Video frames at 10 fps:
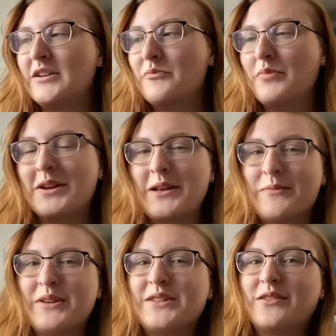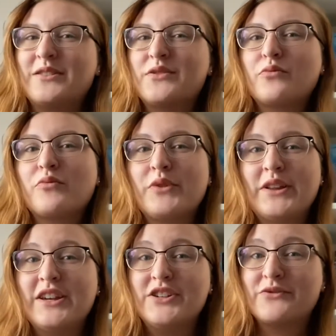Penelope Douglas
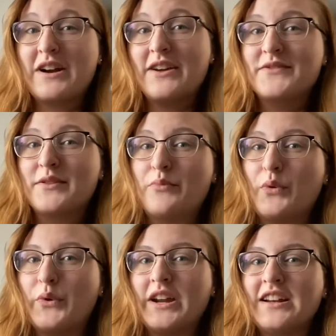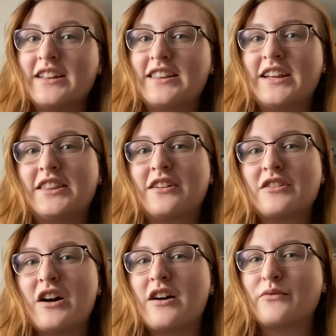really drives the point that they're
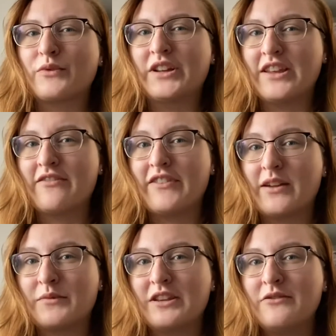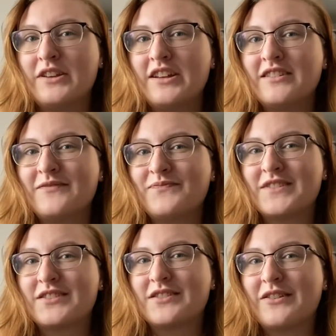not really a family unit.
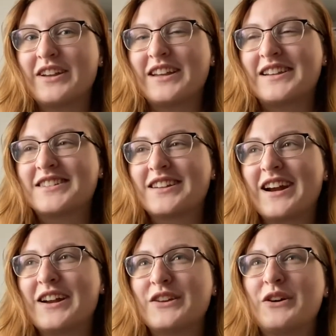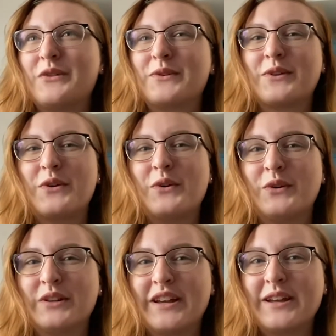So I guess to kind of go with the whole
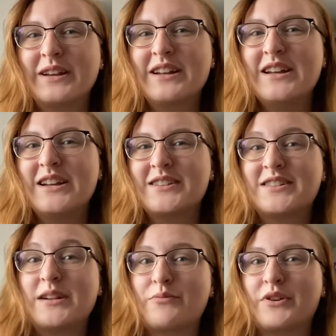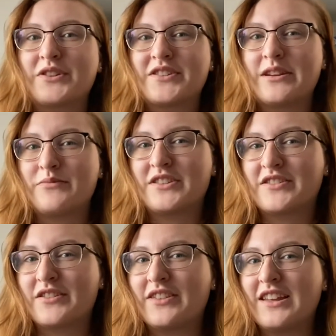like stepbrother,
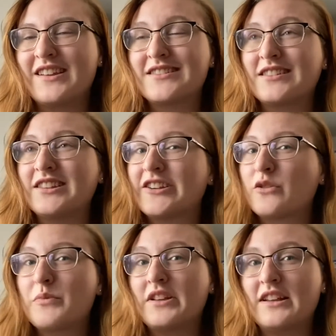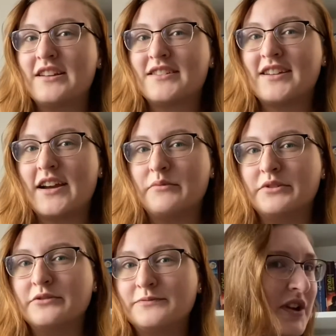stepsister thing is a little bit less
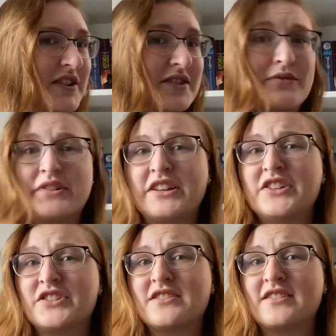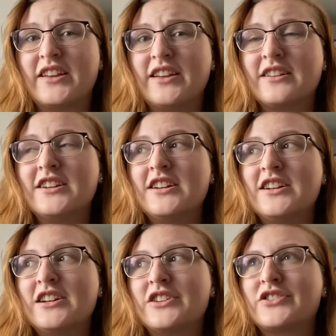taboo because they're really just like
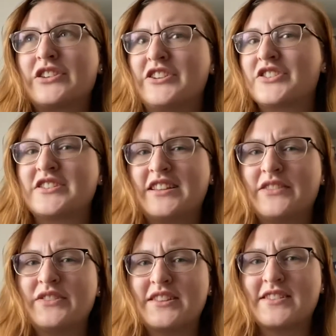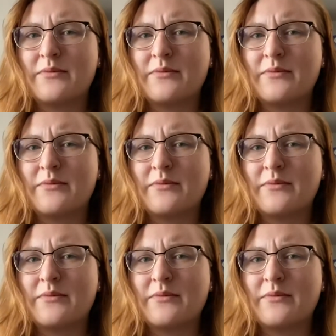strangers that live in the same